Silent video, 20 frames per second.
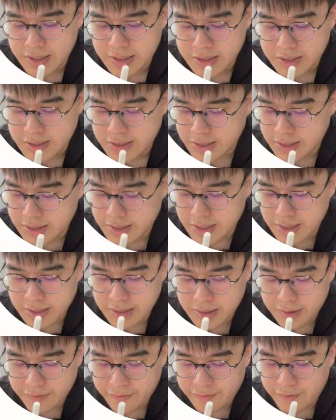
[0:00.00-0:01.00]
6,
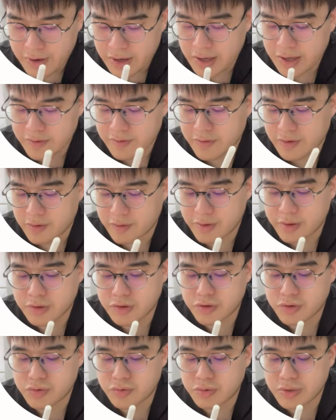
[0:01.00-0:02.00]
-5 going
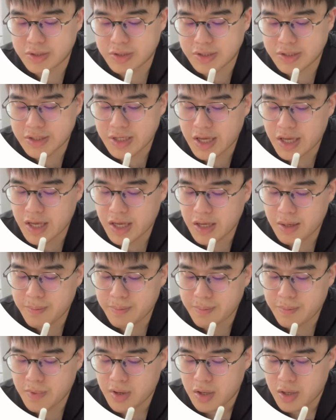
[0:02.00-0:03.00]
through the
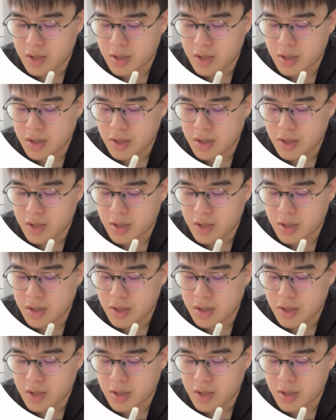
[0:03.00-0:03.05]
same